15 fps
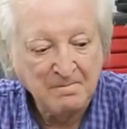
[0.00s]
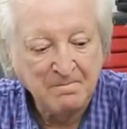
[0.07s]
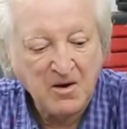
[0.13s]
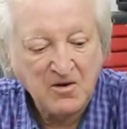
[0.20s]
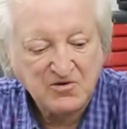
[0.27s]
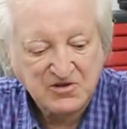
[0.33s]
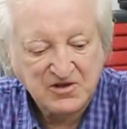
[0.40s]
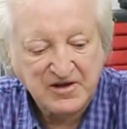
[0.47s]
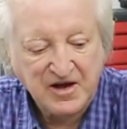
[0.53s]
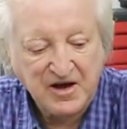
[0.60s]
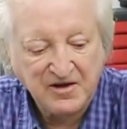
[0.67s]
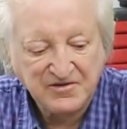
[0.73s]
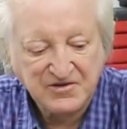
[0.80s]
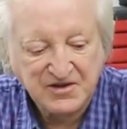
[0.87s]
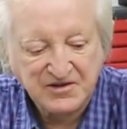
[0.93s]
mostly
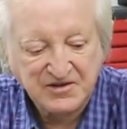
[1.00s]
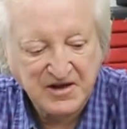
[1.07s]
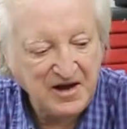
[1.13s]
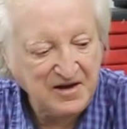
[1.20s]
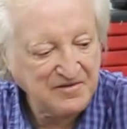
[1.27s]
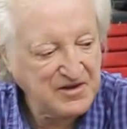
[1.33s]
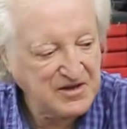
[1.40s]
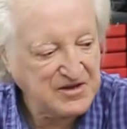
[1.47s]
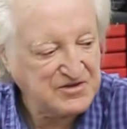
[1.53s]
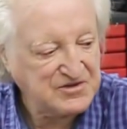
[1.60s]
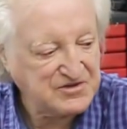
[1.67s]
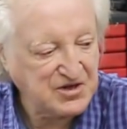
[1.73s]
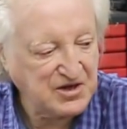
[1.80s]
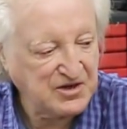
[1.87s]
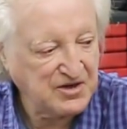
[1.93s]
hunting down
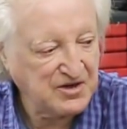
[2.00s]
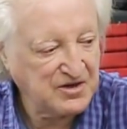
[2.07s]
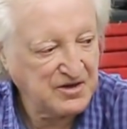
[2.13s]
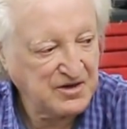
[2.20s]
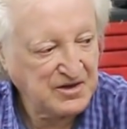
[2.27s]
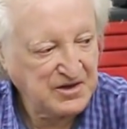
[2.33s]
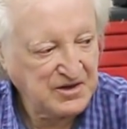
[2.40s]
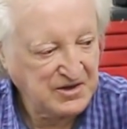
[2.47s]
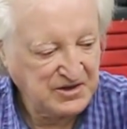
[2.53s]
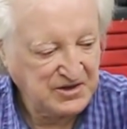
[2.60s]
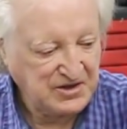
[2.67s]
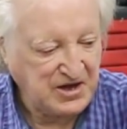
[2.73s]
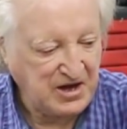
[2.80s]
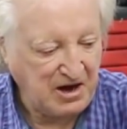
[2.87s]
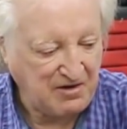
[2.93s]
these
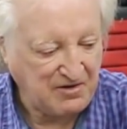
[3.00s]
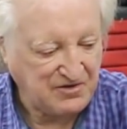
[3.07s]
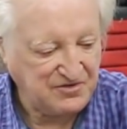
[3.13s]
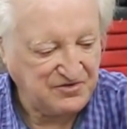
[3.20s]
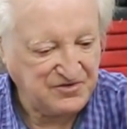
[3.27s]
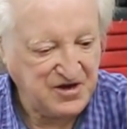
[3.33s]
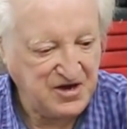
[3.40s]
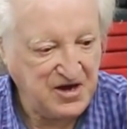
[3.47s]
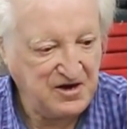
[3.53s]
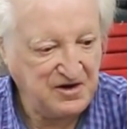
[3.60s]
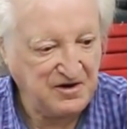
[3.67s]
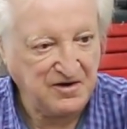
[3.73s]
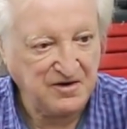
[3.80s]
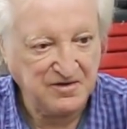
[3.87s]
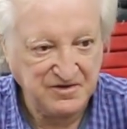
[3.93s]
characters
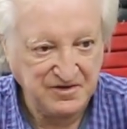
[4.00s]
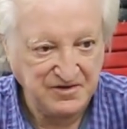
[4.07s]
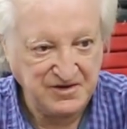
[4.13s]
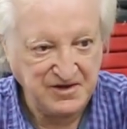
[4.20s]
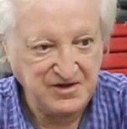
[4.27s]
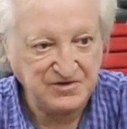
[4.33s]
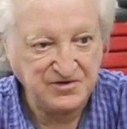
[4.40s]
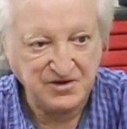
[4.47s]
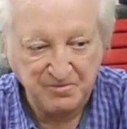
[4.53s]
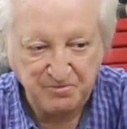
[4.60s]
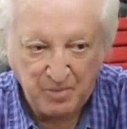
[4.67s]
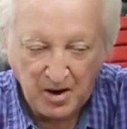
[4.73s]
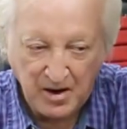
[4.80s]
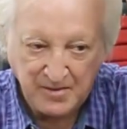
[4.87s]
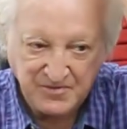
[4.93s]
here. These are the
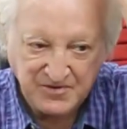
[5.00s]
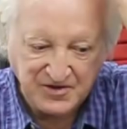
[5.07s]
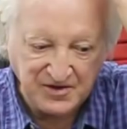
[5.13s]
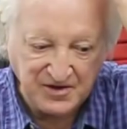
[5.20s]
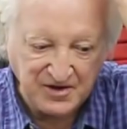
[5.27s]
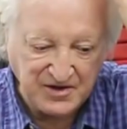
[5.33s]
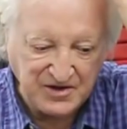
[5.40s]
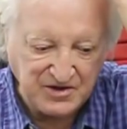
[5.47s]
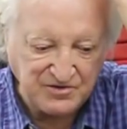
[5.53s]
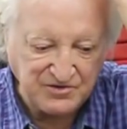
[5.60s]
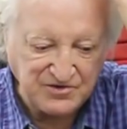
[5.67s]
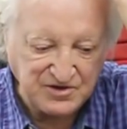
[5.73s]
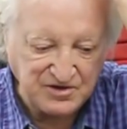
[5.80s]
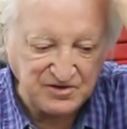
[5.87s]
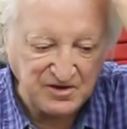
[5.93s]
pipes that I
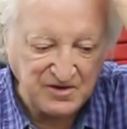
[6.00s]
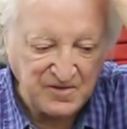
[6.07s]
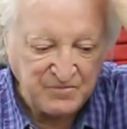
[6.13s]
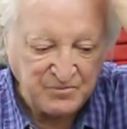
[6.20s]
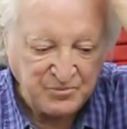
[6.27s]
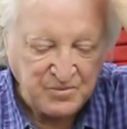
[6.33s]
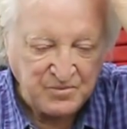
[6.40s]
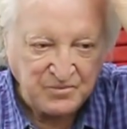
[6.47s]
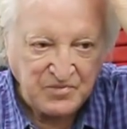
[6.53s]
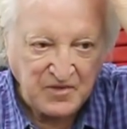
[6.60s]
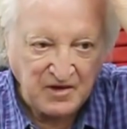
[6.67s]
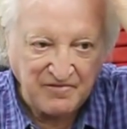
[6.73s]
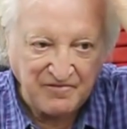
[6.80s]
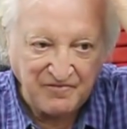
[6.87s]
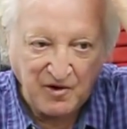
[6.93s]
use to
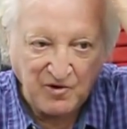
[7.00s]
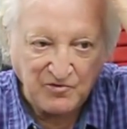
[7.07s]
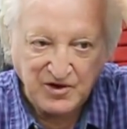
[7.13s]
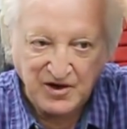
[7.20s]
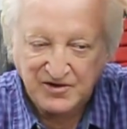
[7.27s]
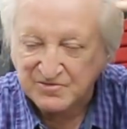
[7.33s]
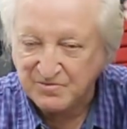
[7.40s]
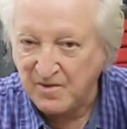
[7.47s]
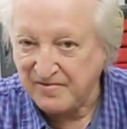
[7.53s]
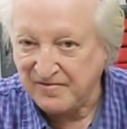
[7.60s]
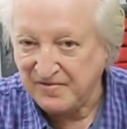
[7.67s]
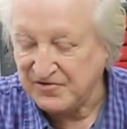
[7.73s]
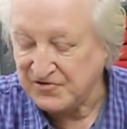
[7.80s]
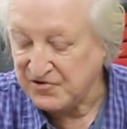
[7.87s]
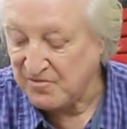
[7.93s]
flow test
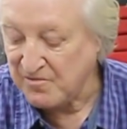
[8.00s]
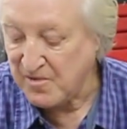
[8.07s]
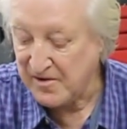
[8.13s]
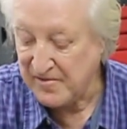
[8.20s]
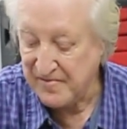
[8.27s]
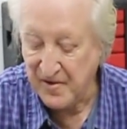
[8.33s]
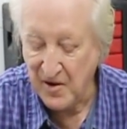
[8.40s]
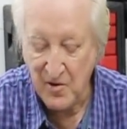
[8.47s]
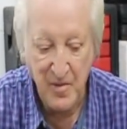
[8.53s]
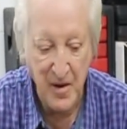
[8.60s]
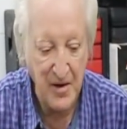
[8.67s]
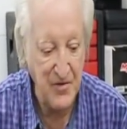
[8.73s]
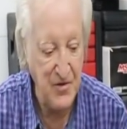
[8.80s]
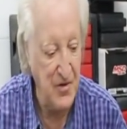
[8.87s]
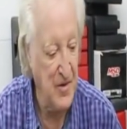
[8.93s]
mufflers on my flow
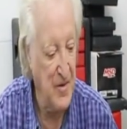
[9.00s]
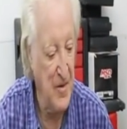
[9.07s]
bench.